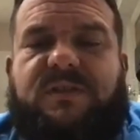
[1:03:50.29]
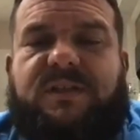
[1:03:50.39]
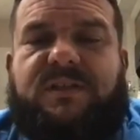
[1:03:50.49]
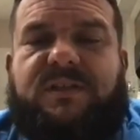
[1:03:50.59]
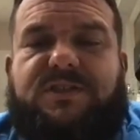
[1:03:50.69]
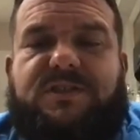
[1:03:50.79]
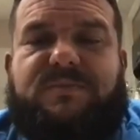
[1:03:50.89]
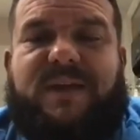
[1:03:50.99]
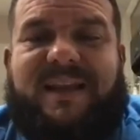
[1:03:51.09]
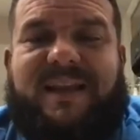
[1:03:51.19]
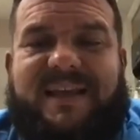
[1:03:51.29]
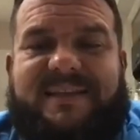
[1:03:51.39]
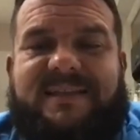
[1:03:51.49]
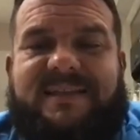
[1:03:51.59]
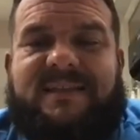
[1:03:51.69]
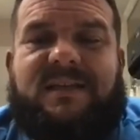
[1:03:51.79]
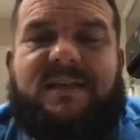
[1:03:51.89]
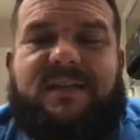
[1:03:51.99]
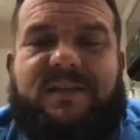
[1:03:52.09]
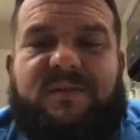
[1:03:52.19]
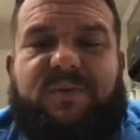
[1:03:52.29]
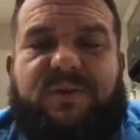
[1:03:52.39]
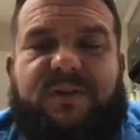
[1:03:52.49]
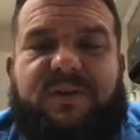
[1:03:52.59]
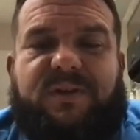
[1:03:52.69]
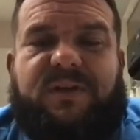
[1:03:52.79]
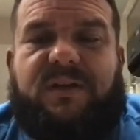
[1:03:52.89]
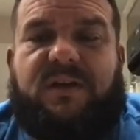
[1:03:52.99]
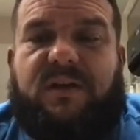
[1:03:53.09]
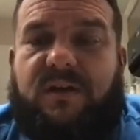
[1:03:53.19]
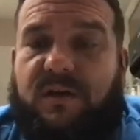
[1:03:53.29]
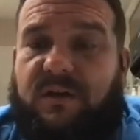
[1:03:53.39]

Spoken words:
physical conditions may lessen the ability